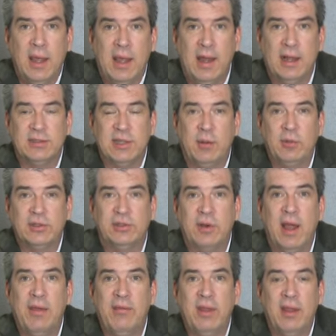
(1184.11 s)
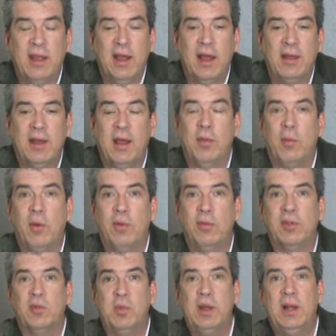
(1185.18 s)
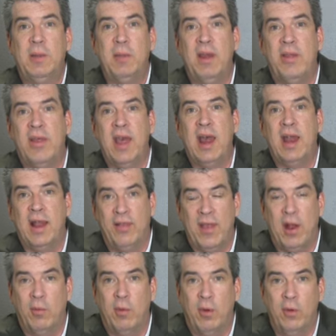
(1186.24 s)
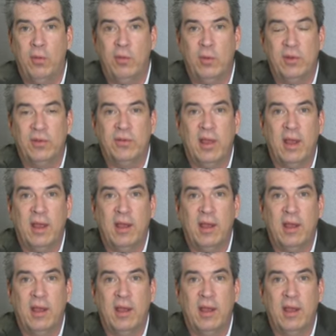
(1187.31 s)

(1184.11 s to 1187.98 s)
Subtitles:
And as I was driving down the road, the speed limit then on that road was